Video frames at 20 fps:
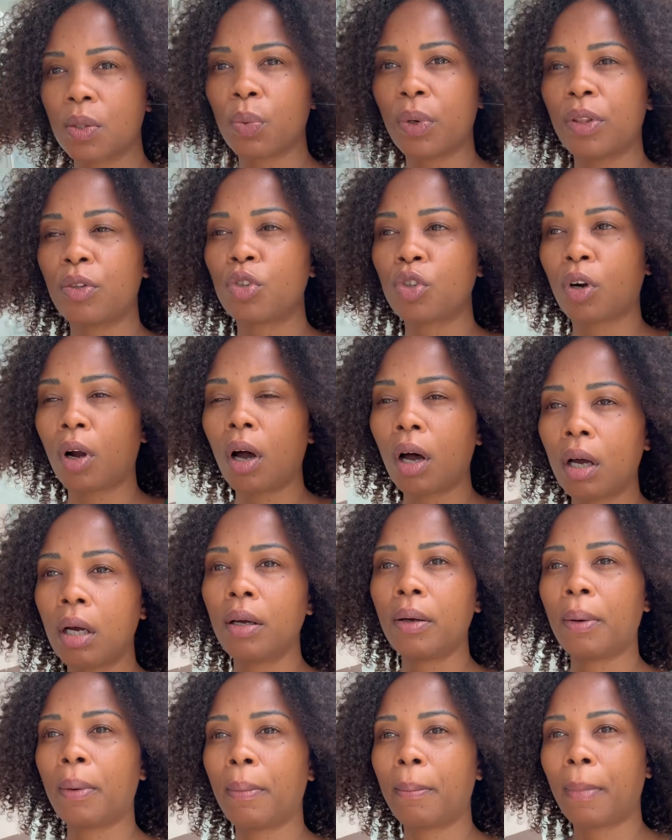withdraw
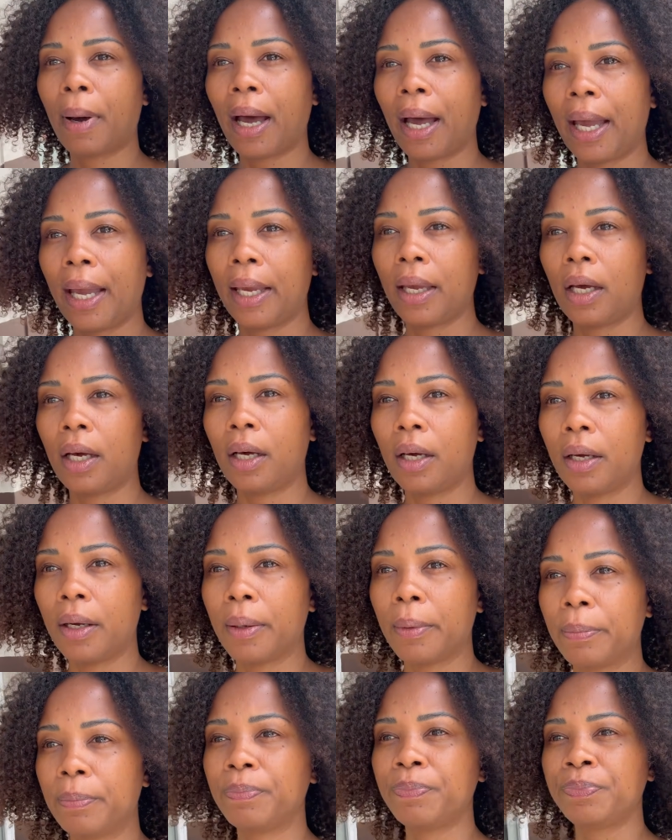
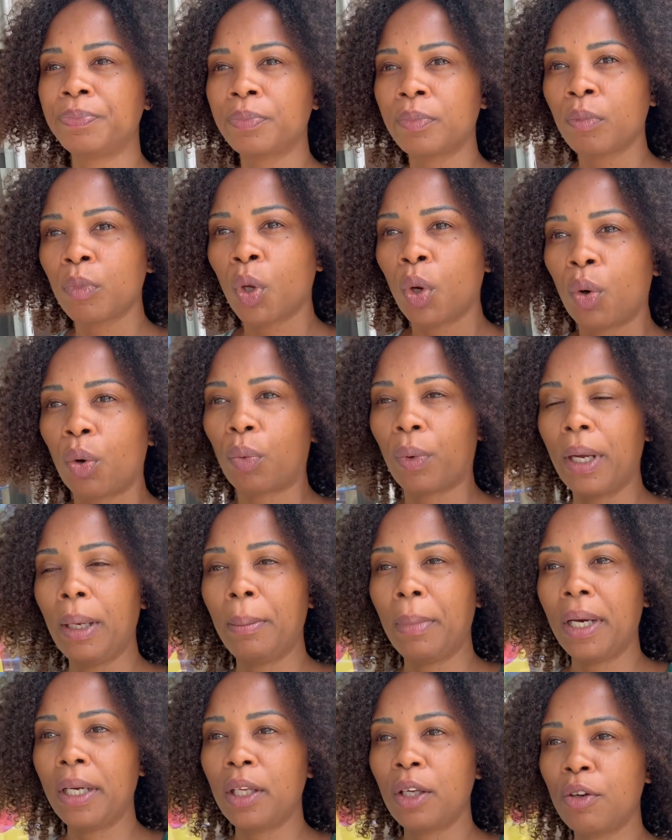my rent
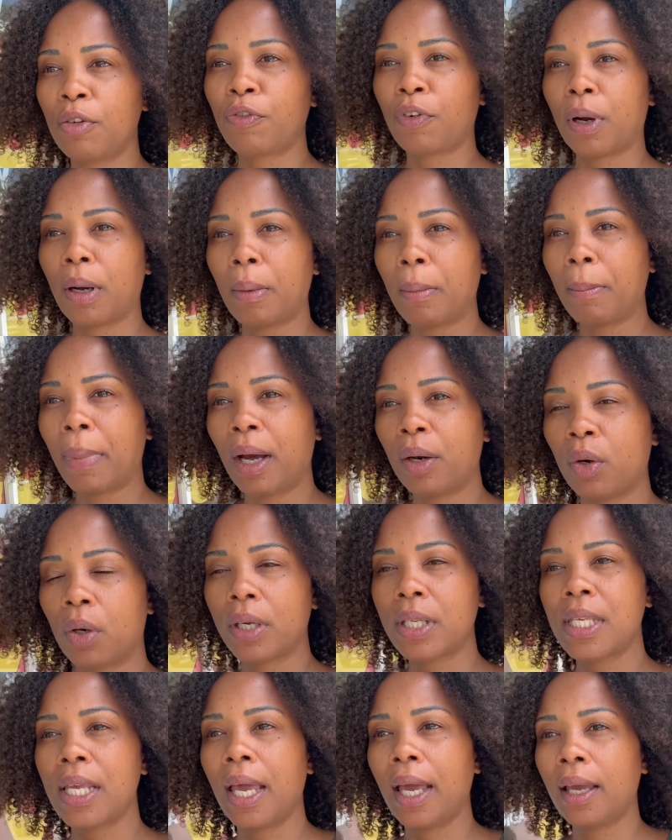money from
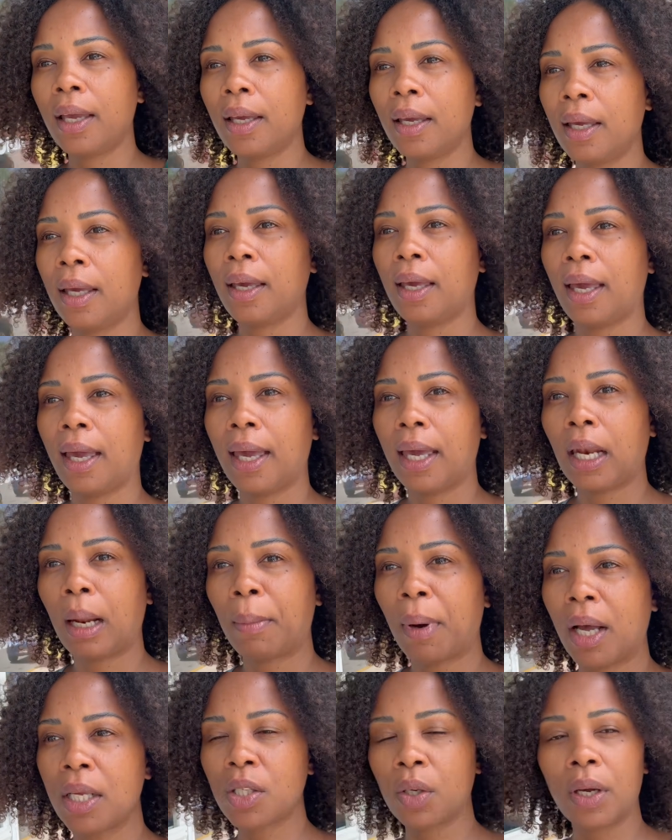Banorte. And
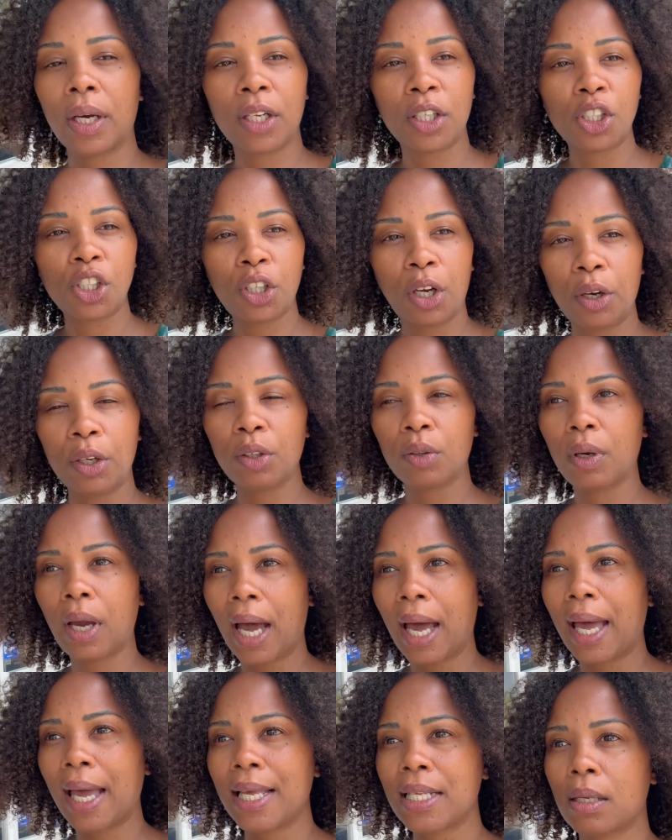I'm also gonna show you
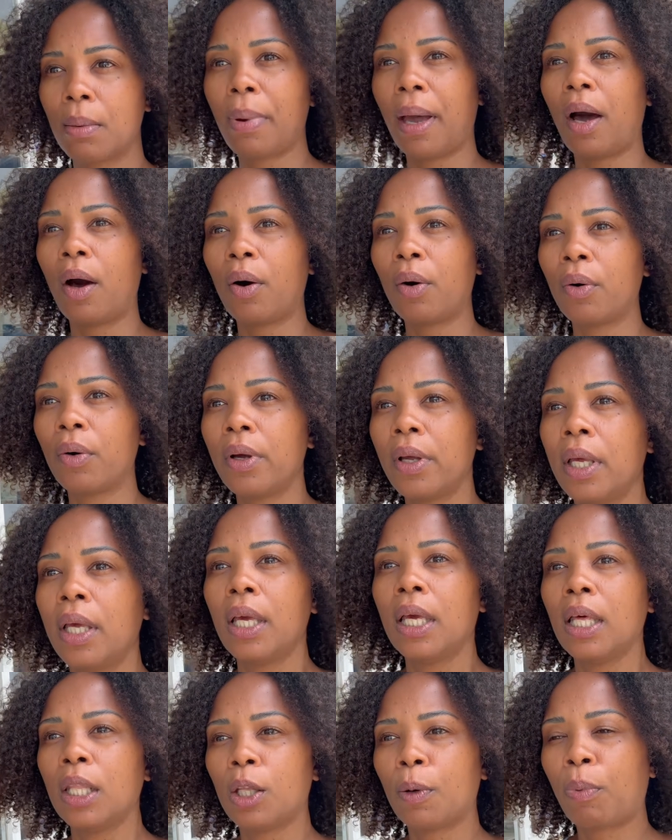guys about
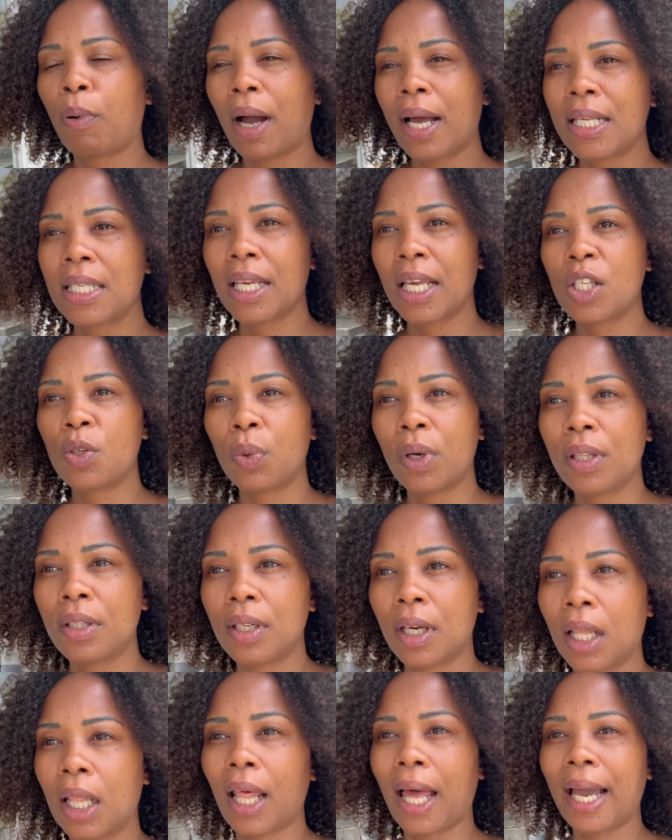the process with
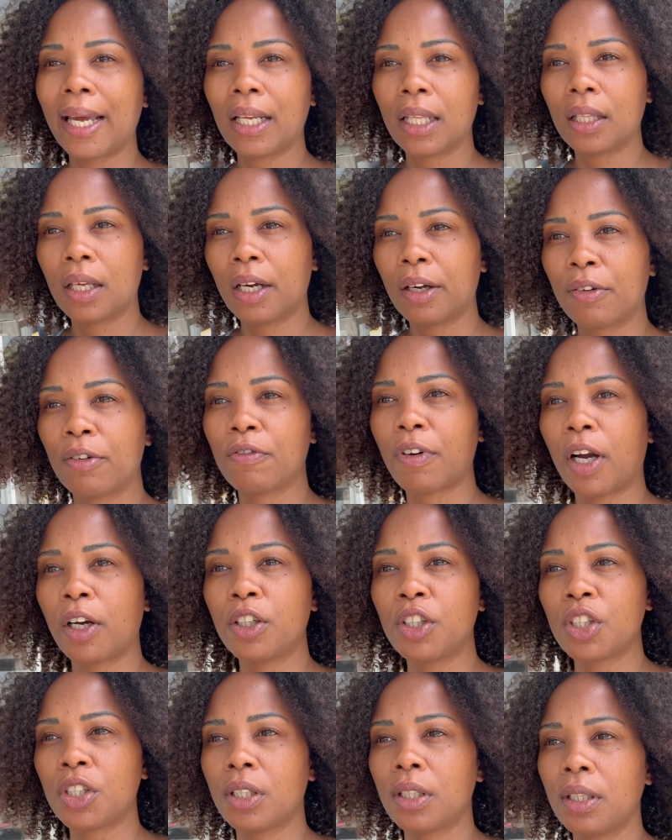declining the
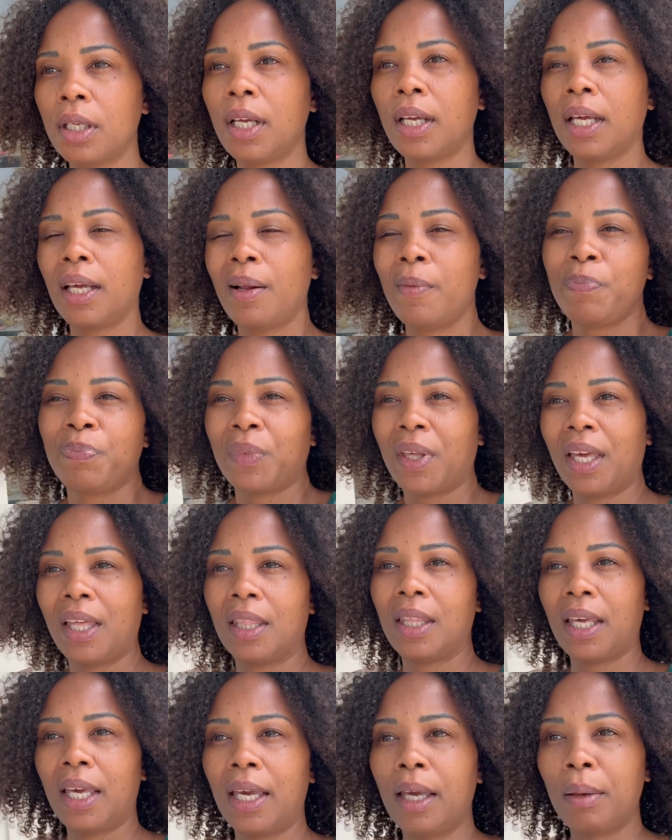conversion.
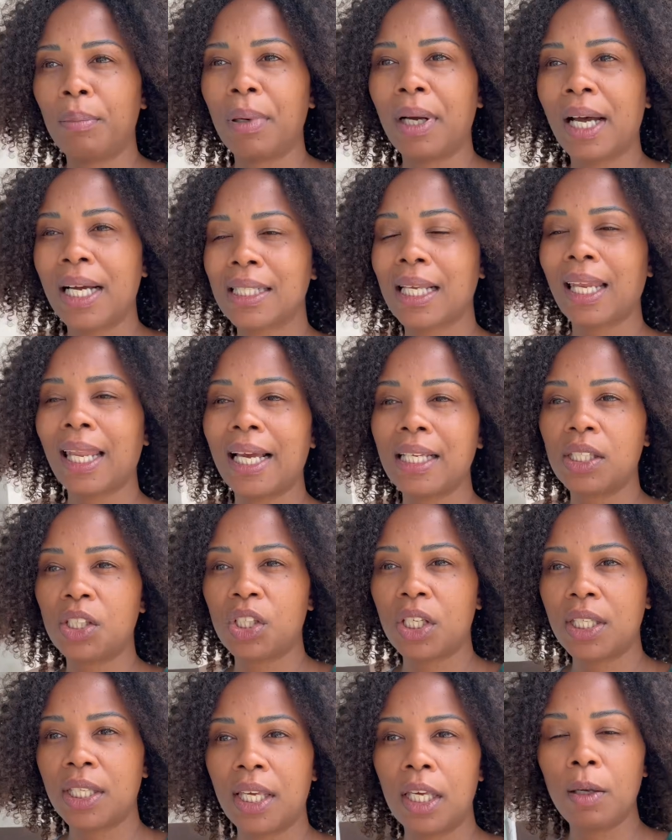And then because I like to
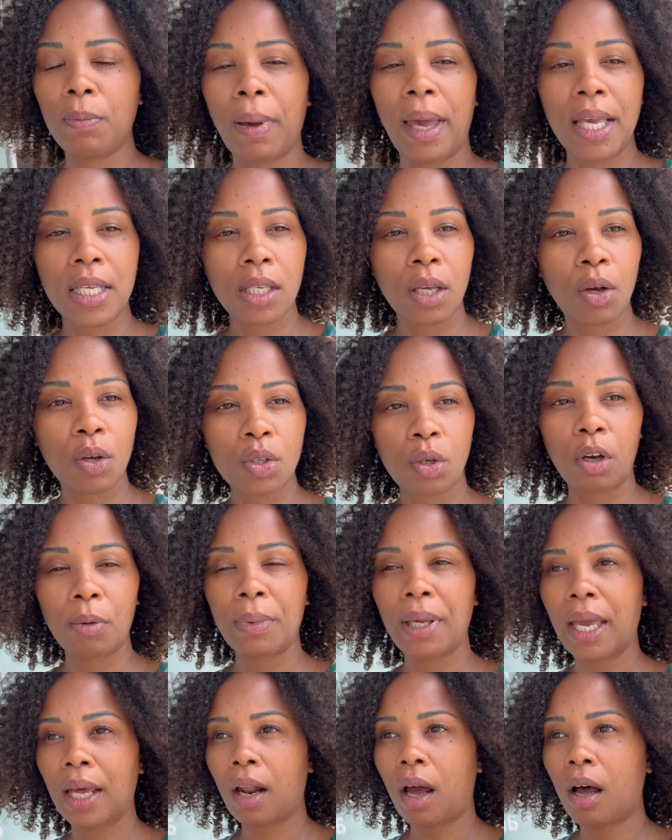just keep pesos on
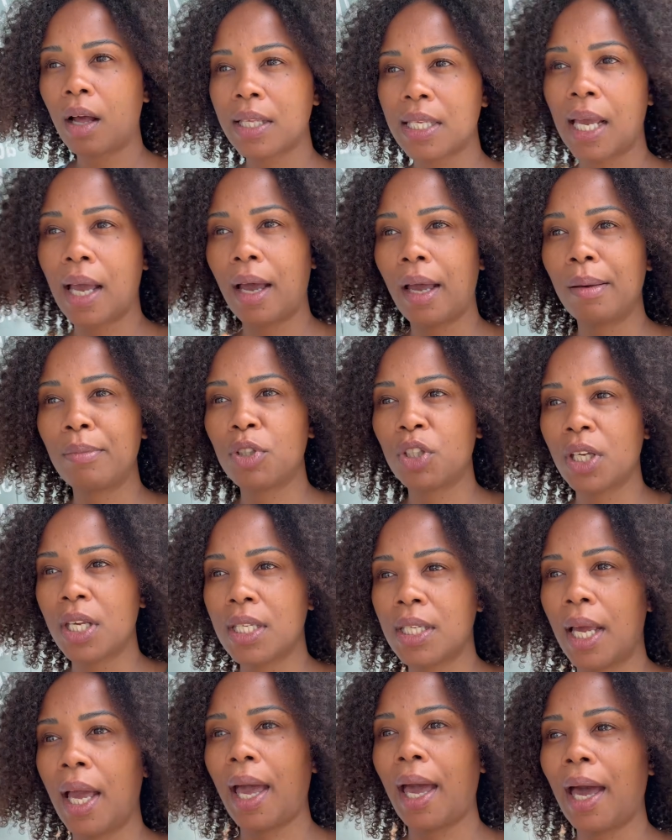me at all times
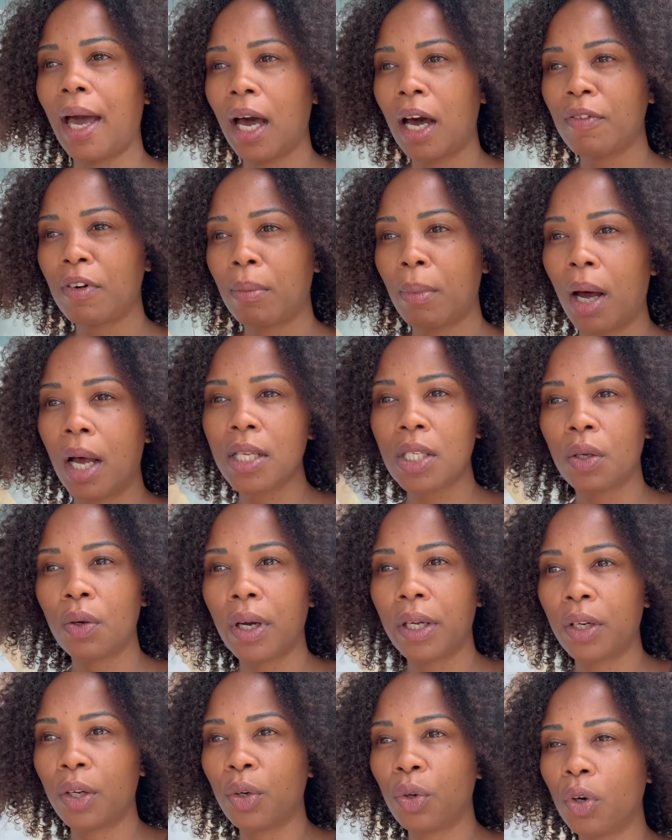just to have, I'm also
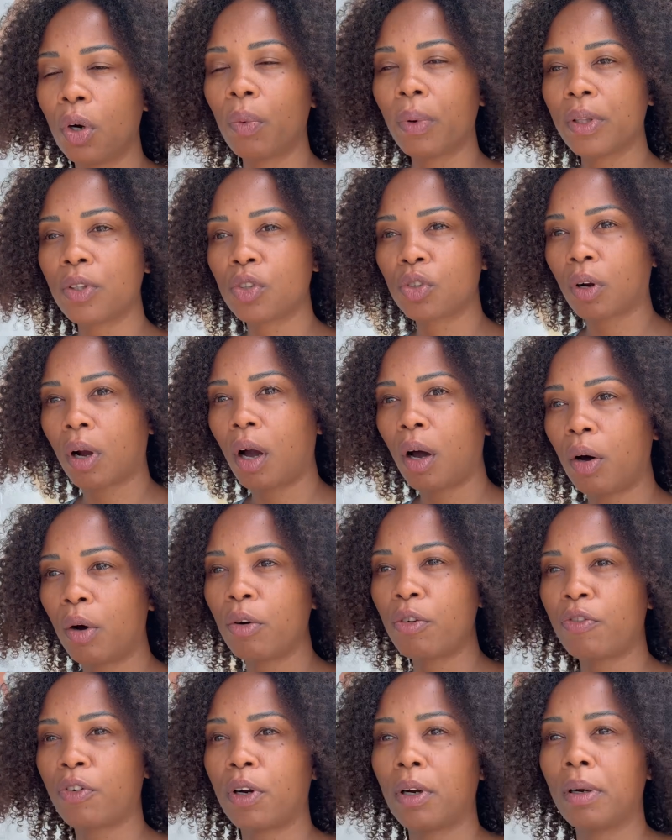gonna do a
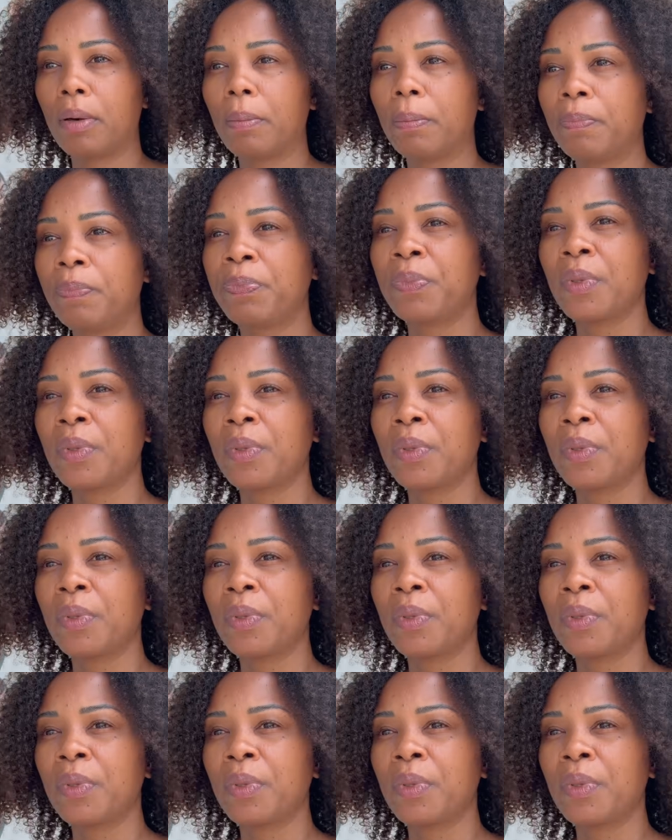withdrawal from